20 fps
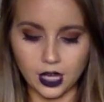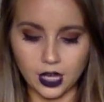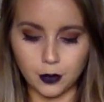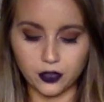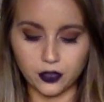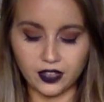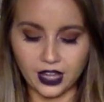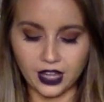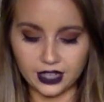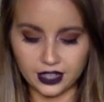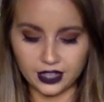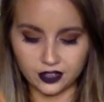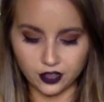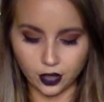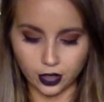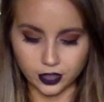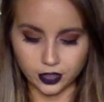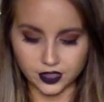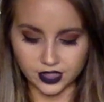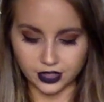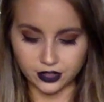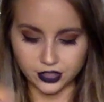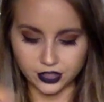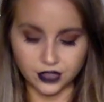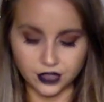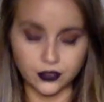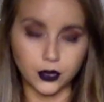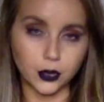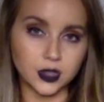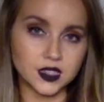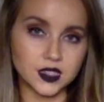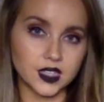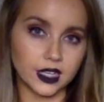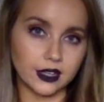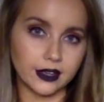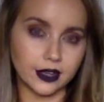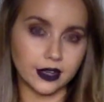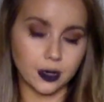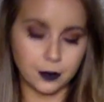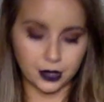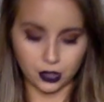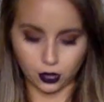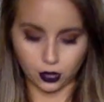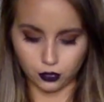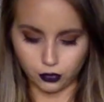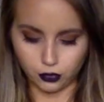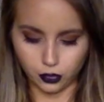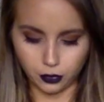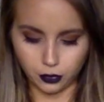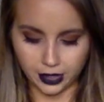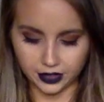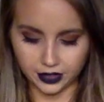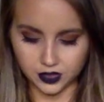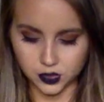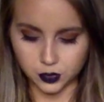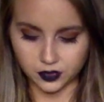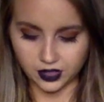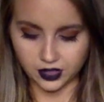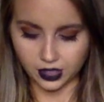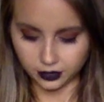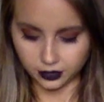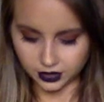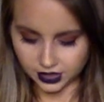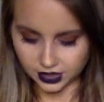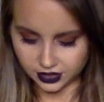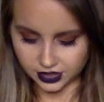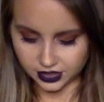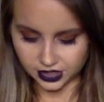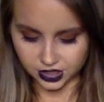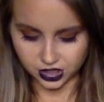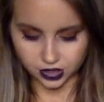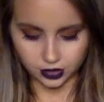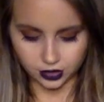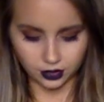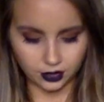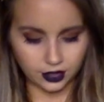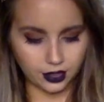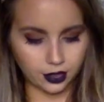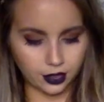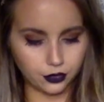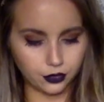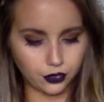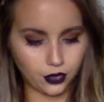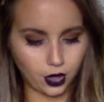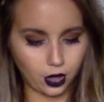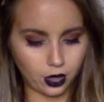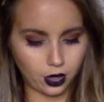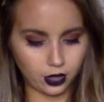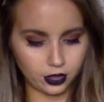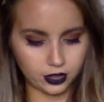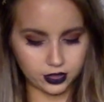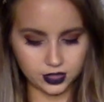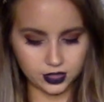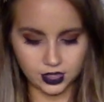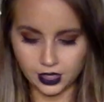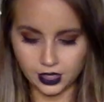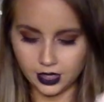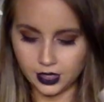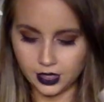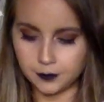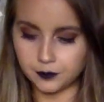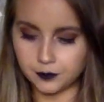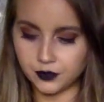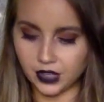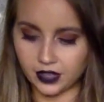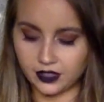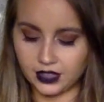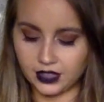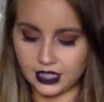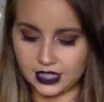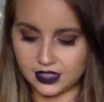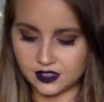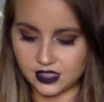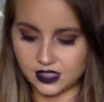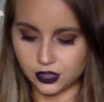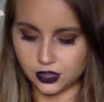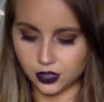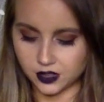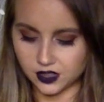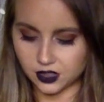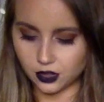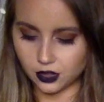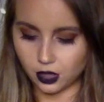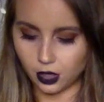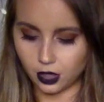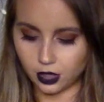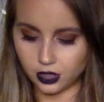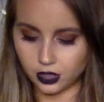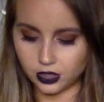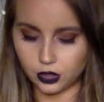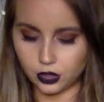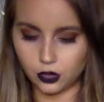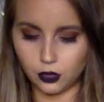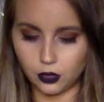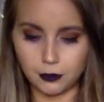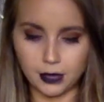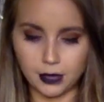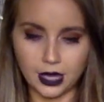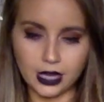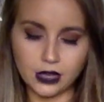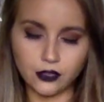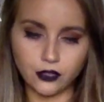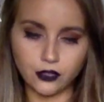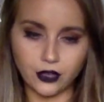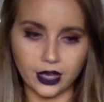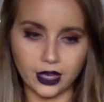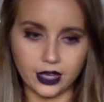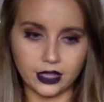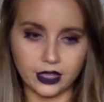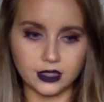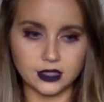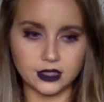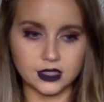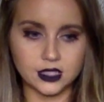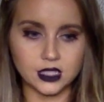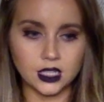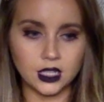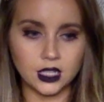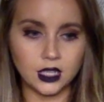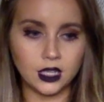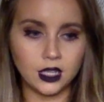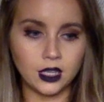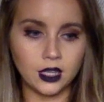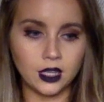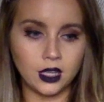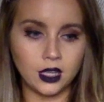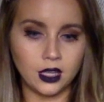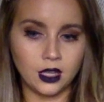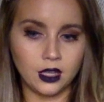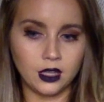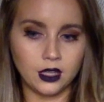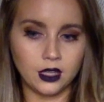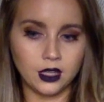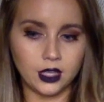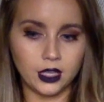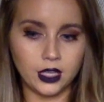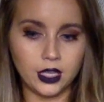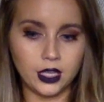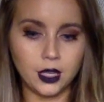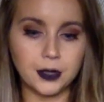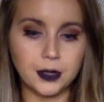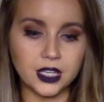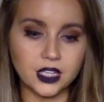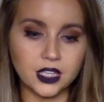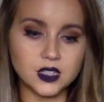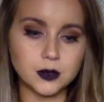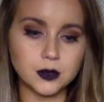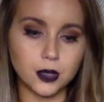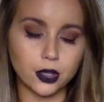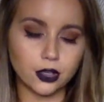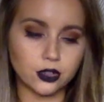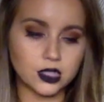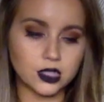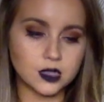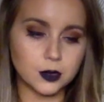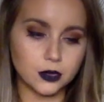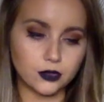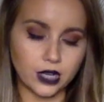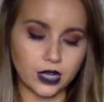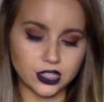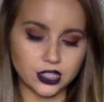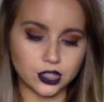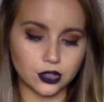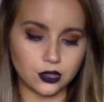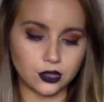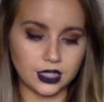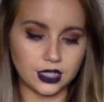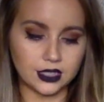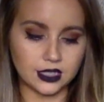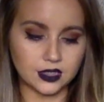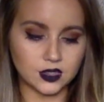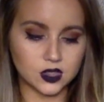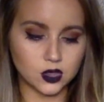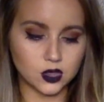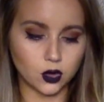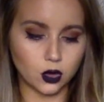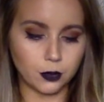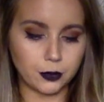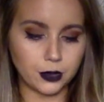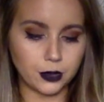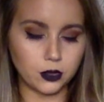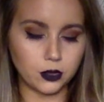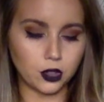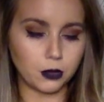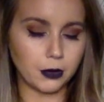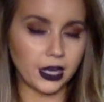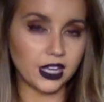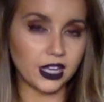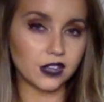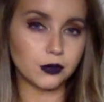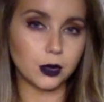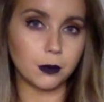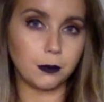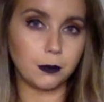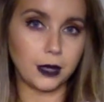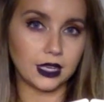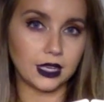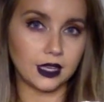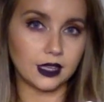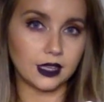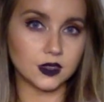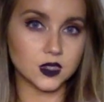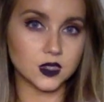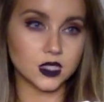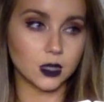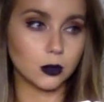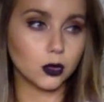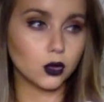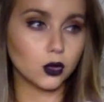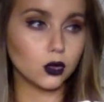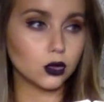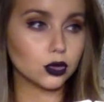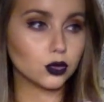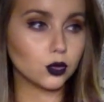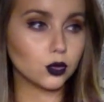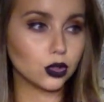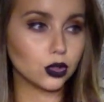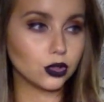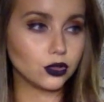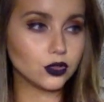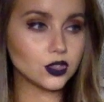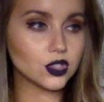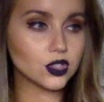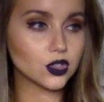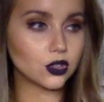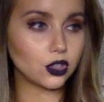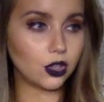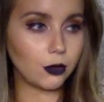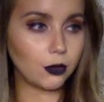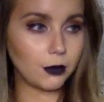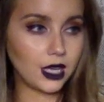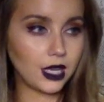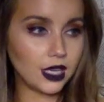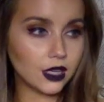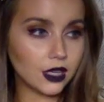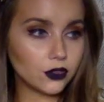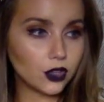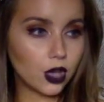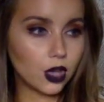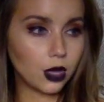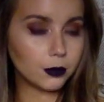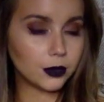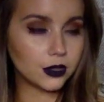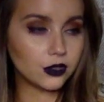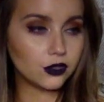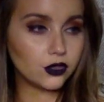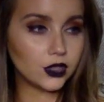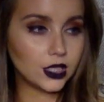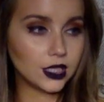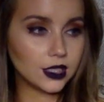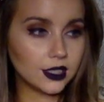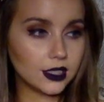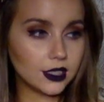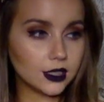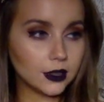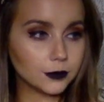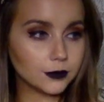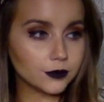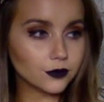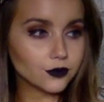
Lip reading: with that 8th house energy focusing a little bit on romance, with the unconditional love card and the easy does it card, you may find, because Mercury has been retrograde in Scorpio, you might have been picking at some old wounds, or you may have not been feeling